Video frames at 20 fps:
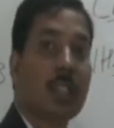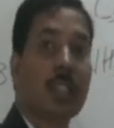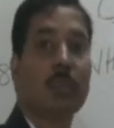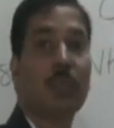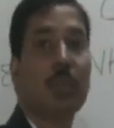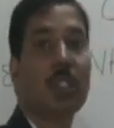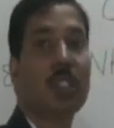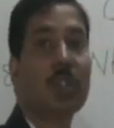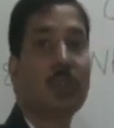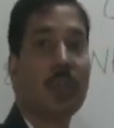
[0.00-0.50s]

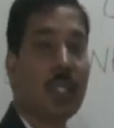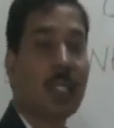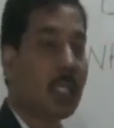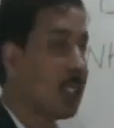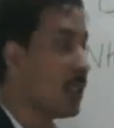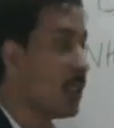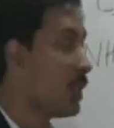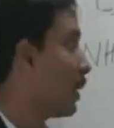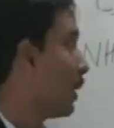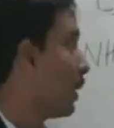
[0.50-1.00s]
That means we
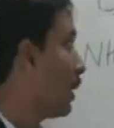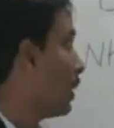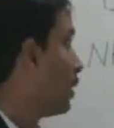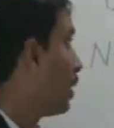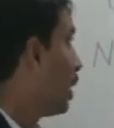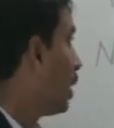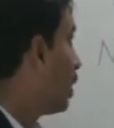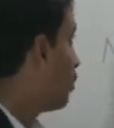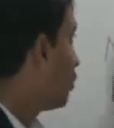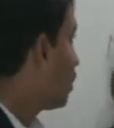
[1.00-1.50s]
can
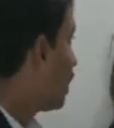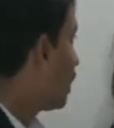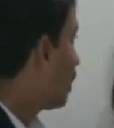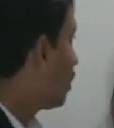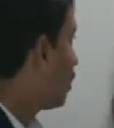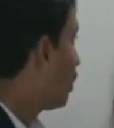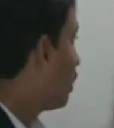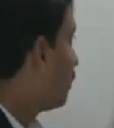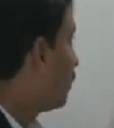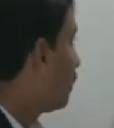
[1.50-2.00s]
say down the
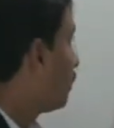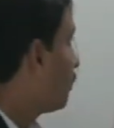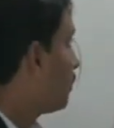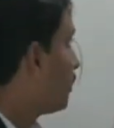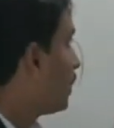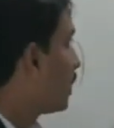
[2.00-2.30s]
group,